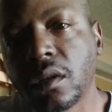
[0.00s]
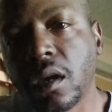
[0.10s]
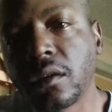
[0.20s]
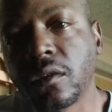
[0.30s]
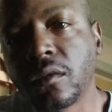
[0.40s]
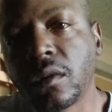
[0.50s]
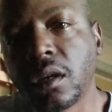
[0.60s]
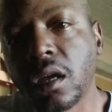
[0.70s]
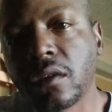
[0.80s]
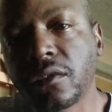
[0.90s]
I know a
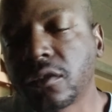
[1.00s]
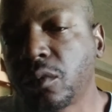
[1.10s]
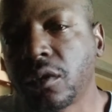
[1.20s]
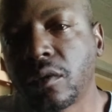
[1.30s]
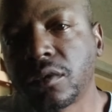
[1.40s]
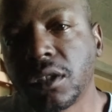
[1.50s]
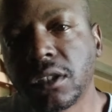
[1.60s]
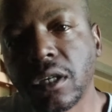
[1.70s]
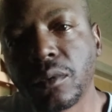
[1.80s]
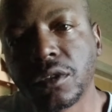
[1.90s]
lot of us we don't
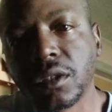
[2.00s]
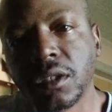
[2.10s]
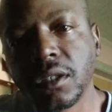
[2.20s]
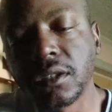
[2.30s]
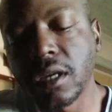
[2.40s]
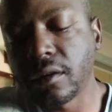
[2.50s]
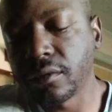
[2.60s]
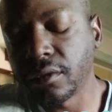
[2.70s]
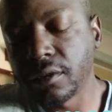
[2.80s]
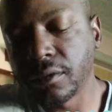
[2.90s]
teach our kids how to
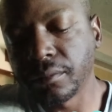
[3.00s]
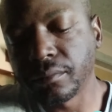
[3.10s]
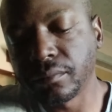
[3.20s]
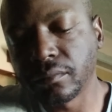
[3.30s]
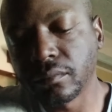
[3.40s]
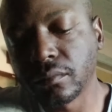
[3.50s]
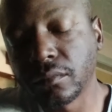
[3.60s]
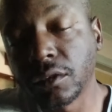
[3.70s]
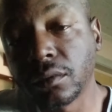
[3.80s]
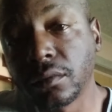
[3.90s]
um,
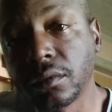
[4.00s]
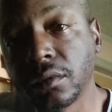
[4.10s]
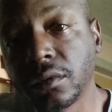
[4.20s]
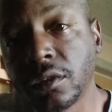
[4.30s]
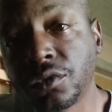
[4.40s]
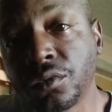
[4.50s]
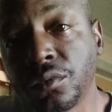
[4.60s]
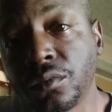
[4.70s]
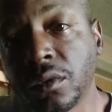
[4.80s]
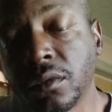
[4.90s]
the
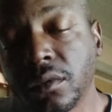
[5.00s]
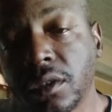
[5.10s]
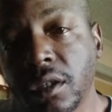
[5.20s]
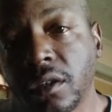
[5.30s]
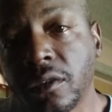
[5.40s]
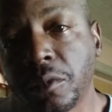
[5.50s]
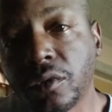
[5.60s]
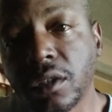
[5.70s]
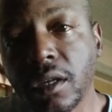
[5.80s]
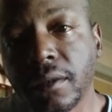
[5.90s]
true day of the
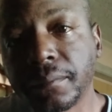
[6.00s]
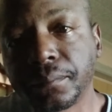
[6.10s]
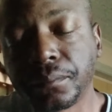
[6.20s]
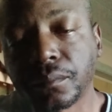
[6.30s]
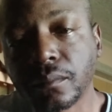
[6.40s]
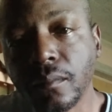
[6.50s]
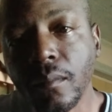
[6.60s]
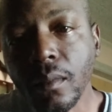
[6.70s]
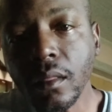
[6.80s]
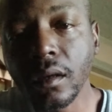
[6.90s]
Most High.
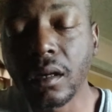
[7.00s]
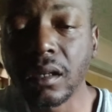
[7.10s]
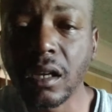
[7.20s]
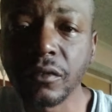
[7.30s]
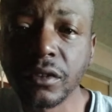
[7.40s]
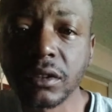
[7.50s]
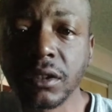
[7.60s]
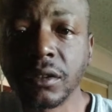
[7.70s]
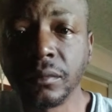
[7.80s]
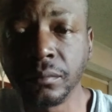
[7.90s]
A lot of us still